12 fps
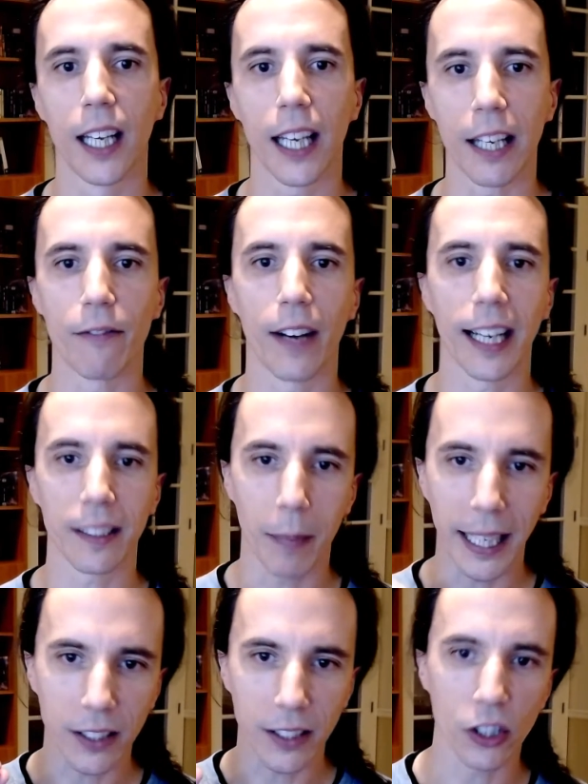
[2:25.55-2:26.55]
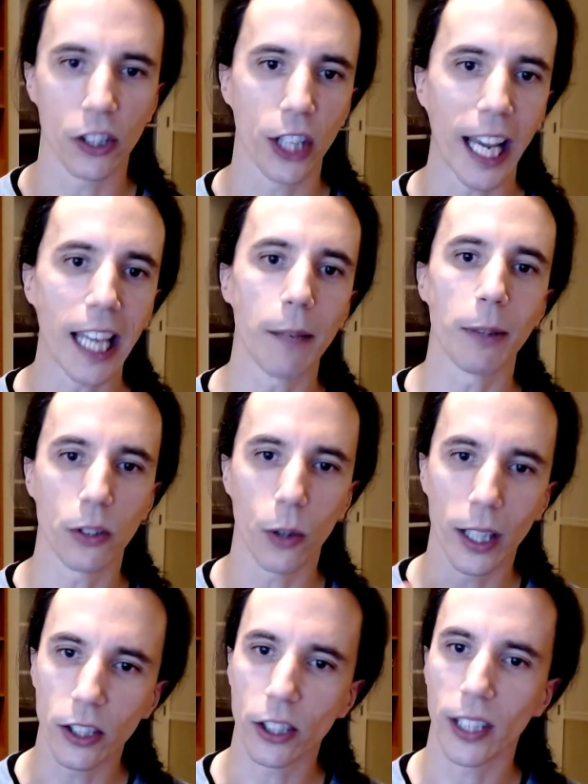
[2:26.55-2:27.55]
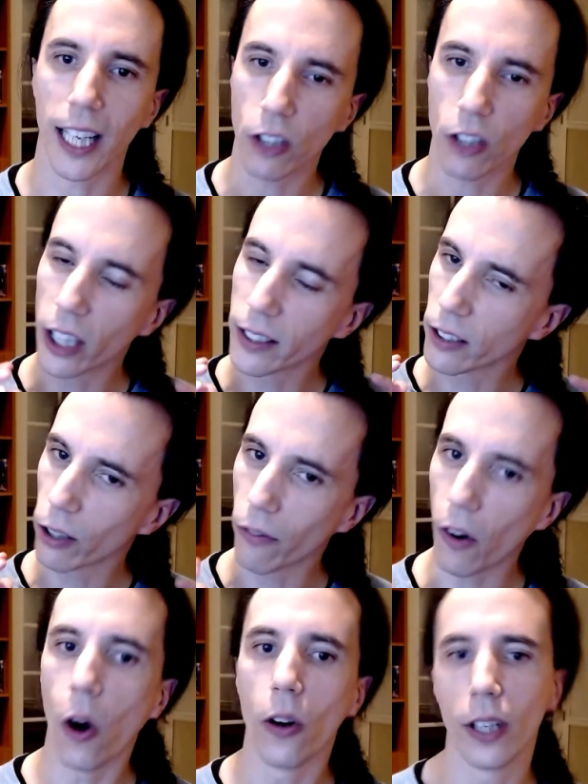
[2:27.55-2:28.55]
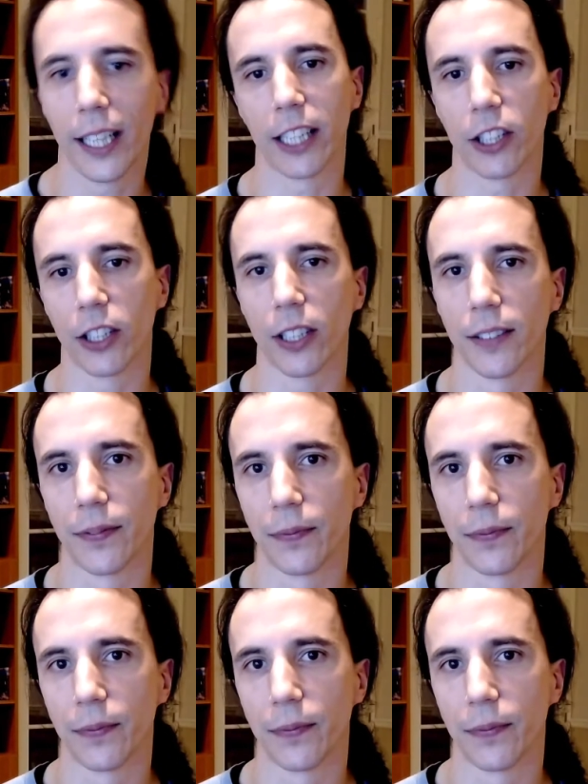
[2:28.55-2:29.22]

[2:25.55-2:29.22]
in fact, makes search able to understand content of all nature,